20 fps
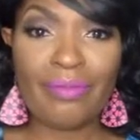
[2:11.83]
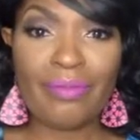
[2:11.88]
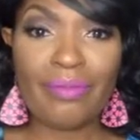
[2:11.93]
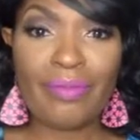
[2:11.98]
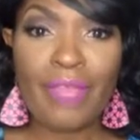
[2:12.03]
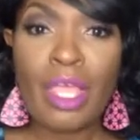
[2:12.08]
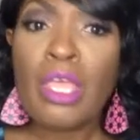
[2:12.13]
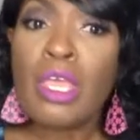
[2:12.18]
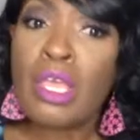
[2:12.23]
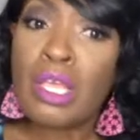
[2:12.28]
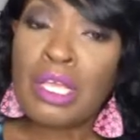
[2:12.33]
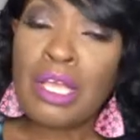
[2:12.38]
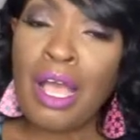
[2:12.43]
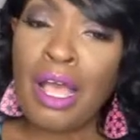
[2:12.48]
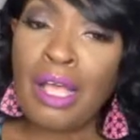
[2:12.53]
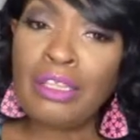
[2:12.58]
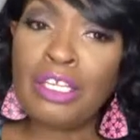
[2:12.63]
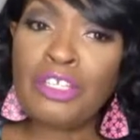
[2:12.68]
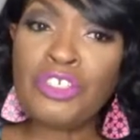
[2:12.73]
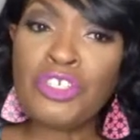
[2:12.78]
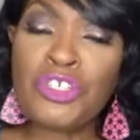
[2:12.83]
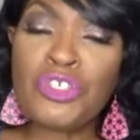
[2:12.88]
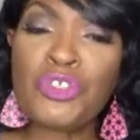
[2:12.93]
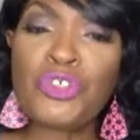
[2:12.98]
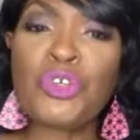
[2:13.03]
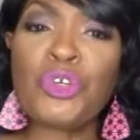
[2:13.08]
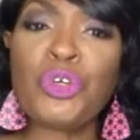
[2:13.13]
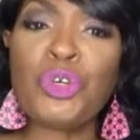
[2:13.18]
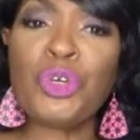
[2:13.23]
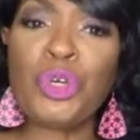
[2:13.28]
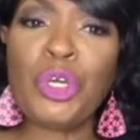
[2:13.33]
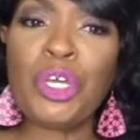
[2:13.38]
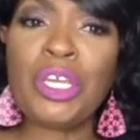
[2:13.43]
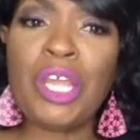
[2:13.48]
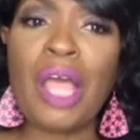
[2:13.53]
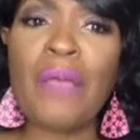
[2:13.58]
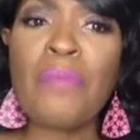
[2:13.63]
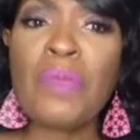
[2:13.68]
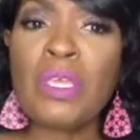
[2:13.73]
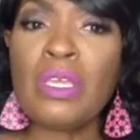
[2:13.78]
College is good.
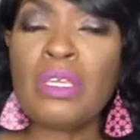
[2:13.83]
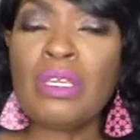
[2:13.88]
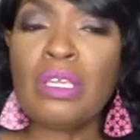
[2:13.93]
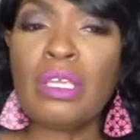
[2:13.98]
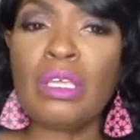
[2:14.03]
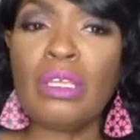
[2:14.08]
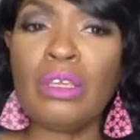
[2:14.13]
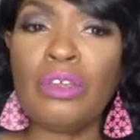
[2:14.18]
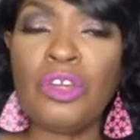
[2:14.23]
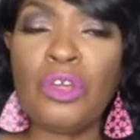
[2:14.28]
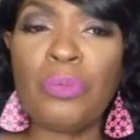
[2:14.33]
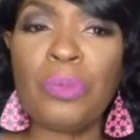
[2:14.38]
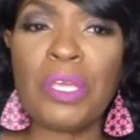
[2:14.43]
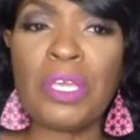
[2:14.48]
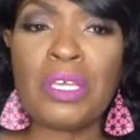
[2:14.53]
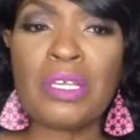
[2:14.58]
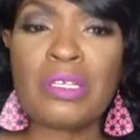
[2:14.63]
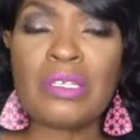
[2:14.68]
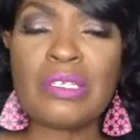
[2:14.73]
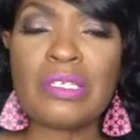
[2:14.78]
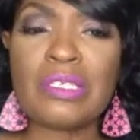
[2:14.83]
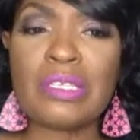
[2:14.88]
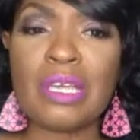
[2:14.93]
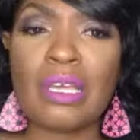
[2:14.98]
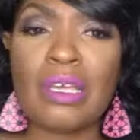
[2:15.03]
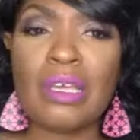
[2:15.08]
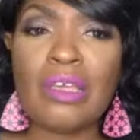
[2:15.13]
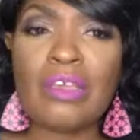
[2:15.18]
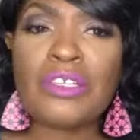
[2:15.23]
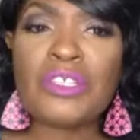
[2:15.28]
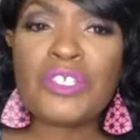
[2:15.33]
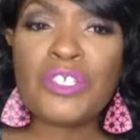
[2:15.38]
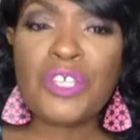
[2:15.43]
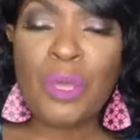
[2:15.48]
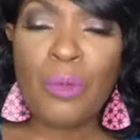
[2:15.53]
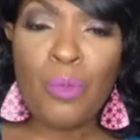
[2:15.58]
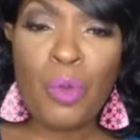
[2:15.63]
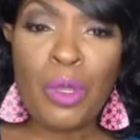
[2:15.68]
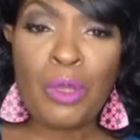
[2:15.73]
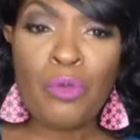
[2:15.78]
I mean, because
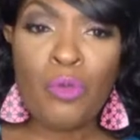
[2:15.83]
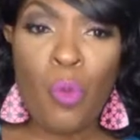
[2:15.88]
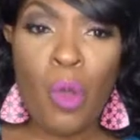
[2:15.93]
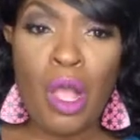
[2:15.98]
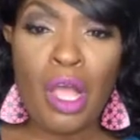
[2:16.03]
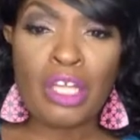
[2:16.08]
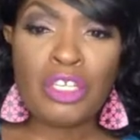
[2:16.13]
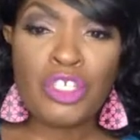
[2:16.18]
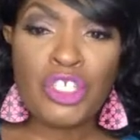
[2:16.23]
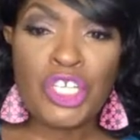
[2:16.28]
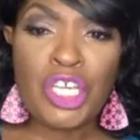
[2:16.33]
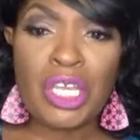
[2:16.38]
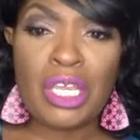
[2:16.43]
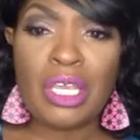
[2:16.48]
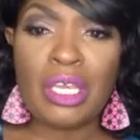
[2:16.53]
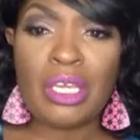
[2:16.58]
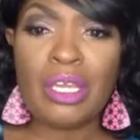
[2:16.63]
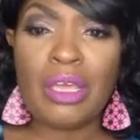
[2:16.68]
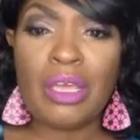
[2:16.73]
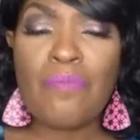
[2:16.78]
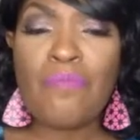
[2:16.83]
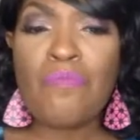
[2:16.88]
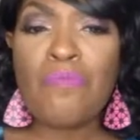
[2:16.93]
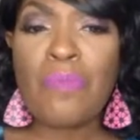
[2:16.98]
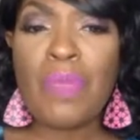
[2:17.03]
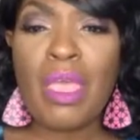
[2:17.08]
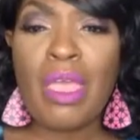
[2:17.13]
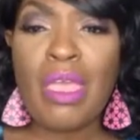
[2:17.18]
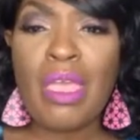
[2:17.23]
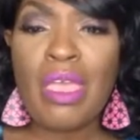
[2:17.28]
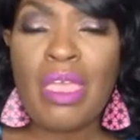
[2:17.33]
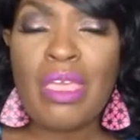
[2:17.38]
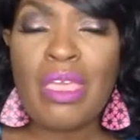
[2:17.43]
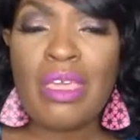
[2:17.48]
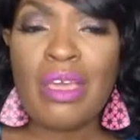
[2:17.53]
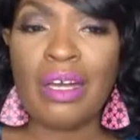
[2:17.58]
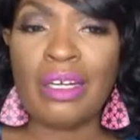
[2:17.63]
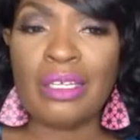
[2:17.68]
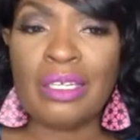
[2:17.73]
someone watching may,